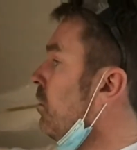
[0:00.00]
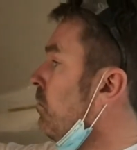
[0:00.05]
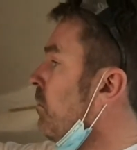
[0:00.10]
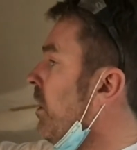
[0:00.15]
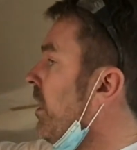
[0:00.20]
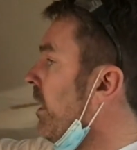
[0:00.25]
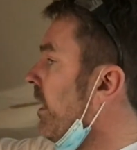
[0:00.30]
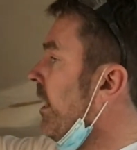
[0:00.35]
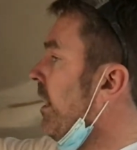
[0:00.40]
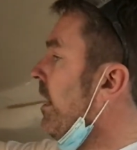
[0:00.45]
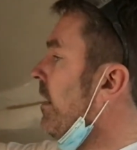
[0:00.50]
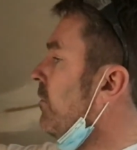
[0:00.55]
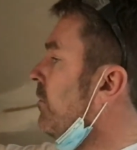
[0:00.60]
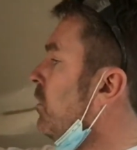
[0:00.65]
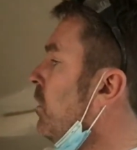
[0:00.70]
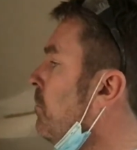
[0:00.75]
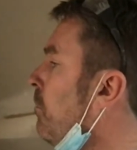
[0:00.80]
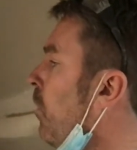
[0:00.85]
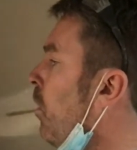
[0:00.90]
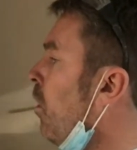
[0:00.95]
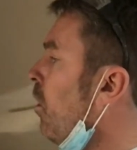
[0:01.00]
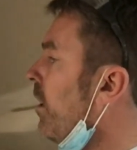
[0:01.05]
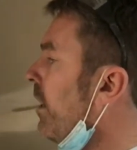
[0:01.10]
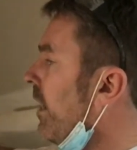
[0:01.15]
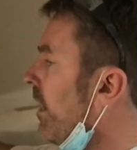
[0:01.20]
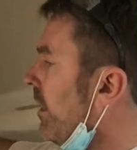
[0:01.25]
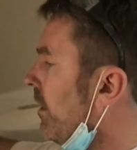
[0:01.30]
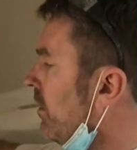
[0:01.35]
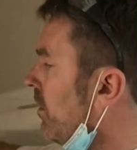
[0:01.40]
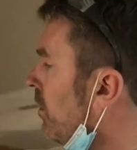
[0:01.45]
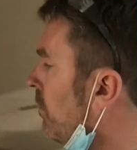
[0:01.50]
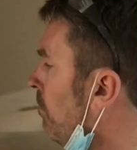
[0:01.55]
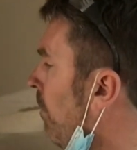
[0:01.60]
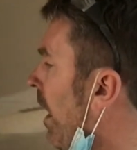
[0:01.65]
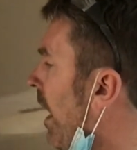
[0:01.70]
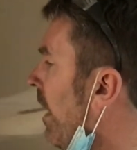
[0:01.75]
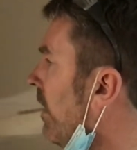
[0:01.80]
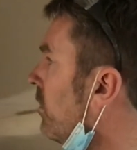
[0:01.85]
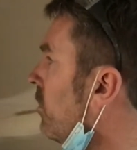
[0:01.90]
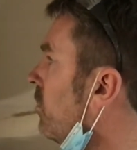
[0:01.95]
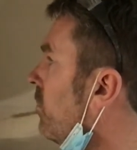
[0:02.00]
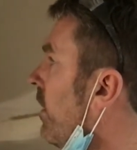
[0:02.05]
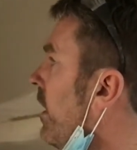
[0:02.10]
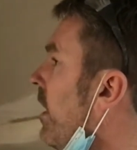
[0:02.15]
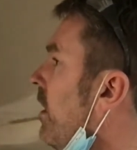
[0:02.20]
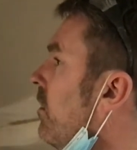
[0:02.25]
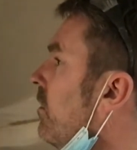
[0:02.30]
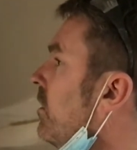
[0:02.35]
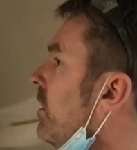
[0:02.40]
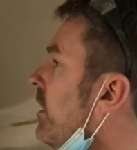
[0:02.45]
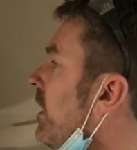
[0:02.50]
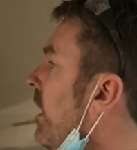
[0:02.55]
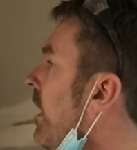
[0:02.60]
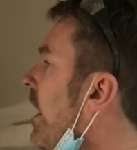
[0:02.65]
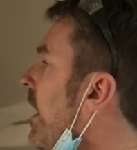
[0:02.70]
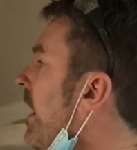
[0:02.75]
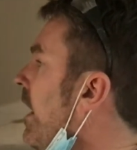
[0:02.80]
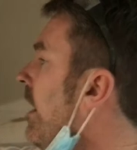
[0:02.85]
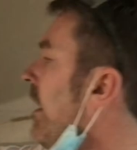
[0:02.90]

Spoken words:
working, I've supported it, just bang straight onto there,